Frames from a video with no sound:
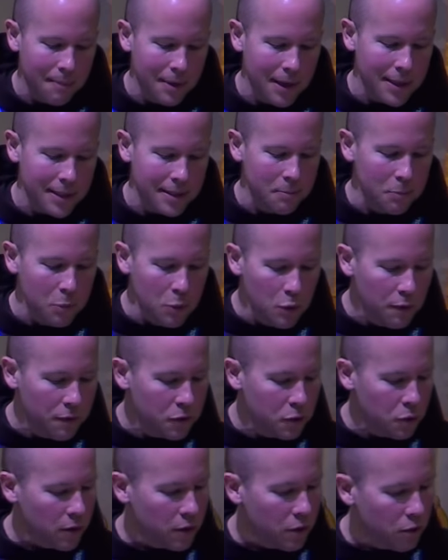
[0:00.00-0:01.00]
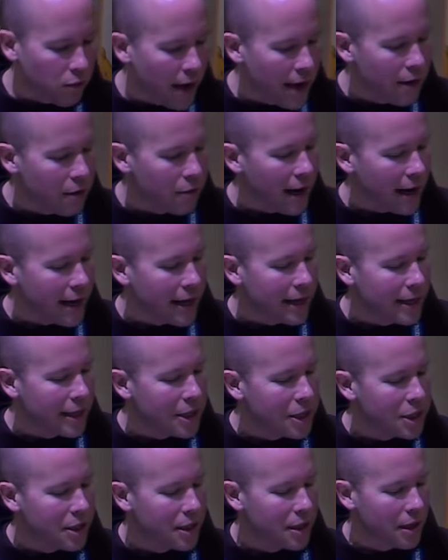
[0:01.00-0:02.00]
as a move toward greater
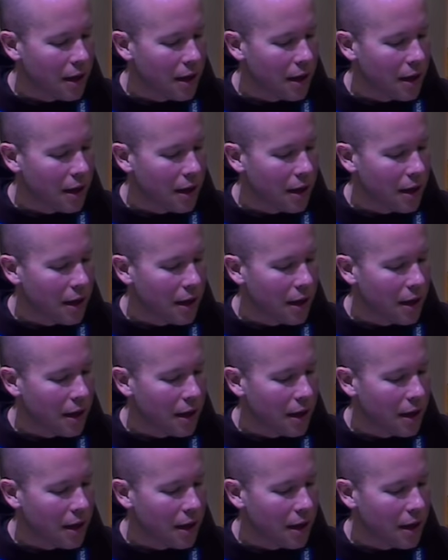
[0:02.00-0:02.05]
recognition